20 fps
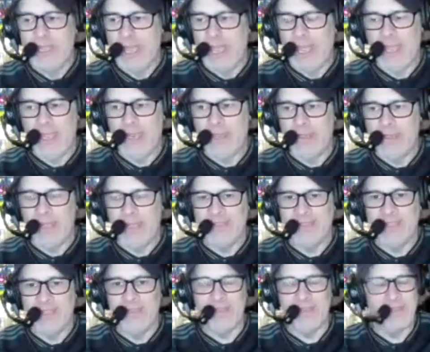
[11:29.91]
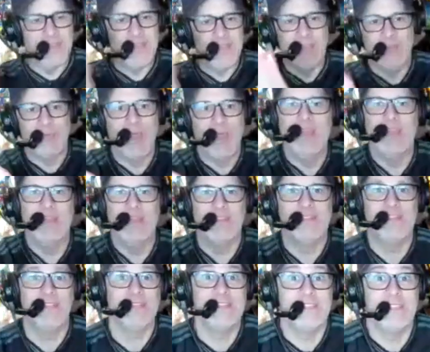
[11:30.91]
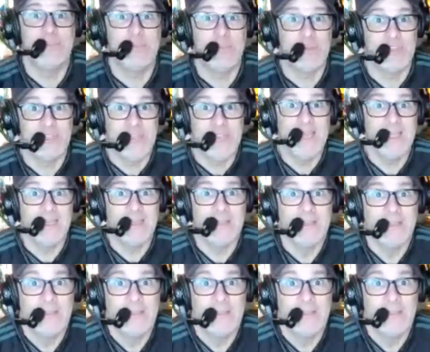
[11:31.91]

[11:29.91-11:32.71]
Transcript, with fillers: And at the end of the day, you're right. It's sixty percent.